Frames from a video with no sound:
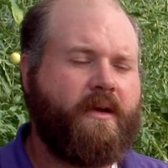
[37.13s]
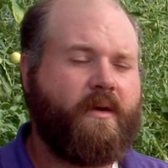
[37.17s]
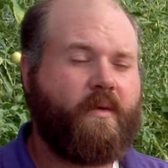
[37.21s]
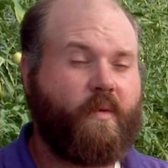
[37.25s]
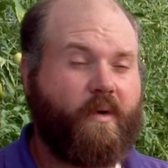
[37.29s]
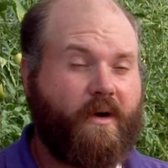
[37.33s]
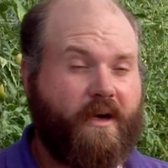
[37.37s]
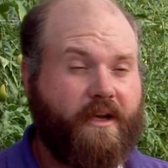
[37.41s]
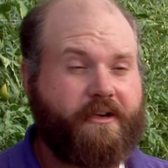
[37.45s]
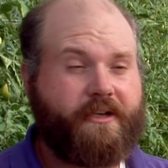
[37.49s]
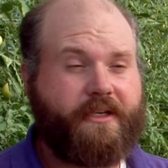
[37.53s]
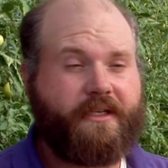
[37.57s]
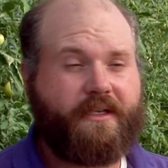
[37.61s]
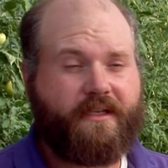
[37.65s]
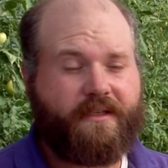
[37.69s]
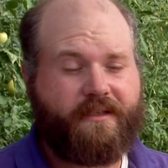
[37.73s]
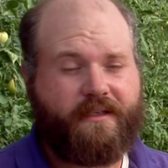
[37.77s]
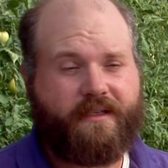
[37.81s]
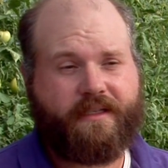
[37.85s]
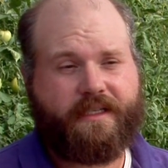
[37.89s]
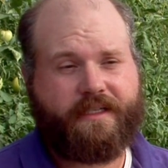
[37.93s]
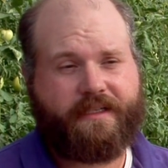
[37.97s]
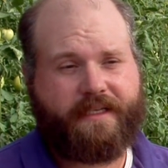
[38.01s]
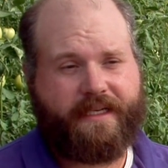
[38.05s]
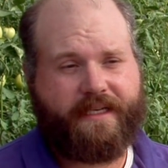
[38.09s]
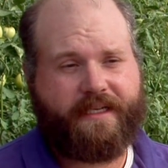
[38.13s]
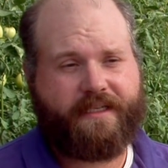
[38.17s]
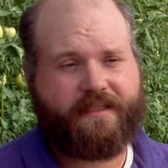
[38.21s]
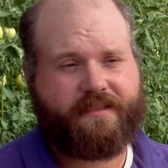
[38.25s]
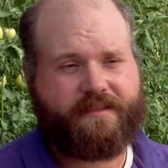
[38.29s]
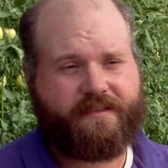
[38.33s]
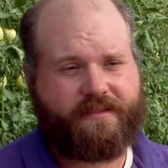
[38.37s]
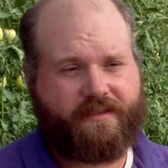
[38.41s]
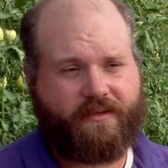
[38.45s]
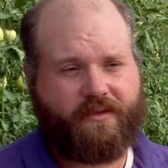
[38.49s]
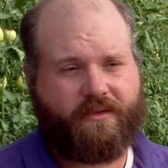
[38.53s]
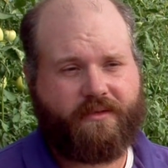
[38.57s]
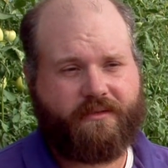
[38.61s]
Watering, on the other hand,
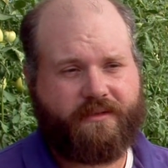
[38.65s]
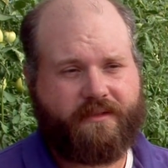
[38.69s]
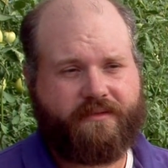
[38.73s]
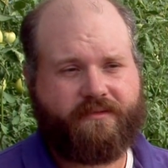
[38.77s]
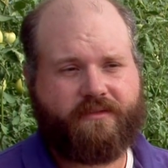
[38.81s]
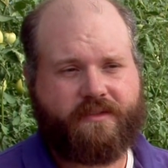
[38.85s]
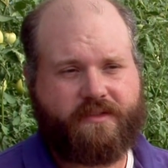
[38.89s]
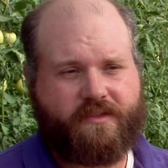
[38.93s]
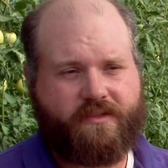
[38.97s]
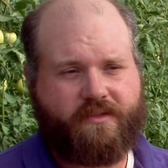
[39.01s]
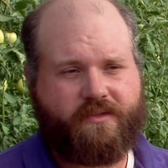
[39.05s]
is a whole different